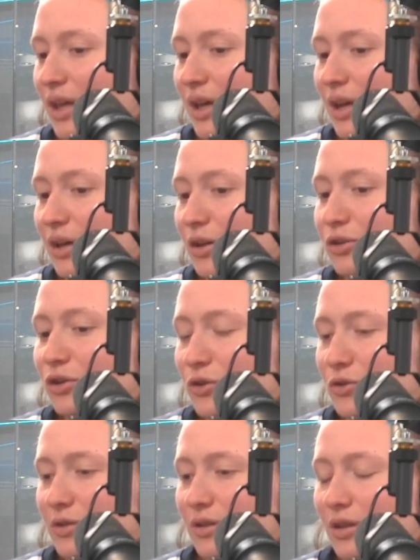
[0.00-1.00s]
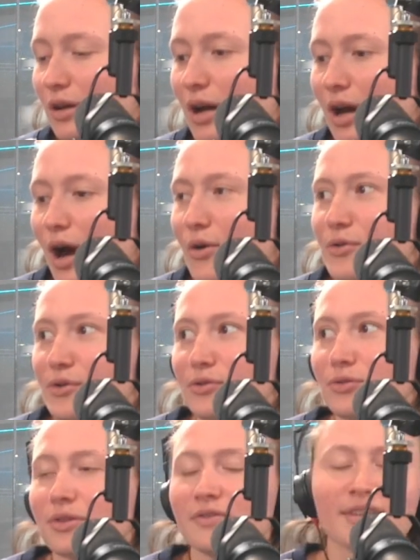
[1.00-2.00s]
Our
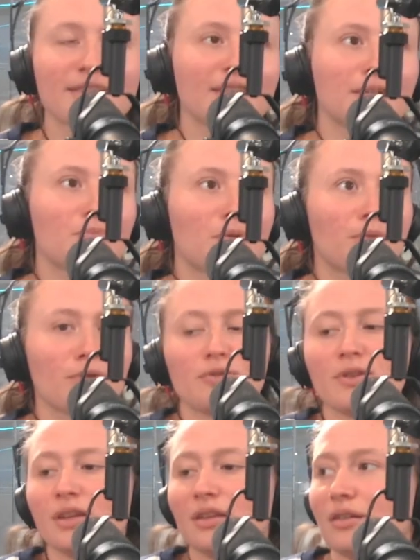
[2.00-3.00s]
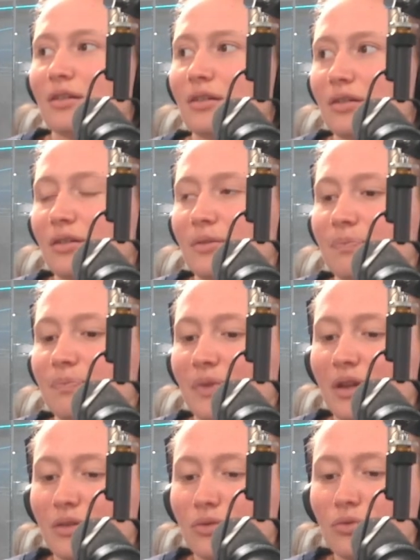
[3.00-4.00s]
university proposed
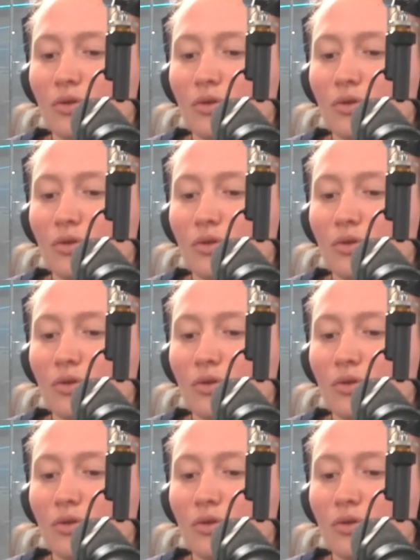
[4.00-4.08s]
to go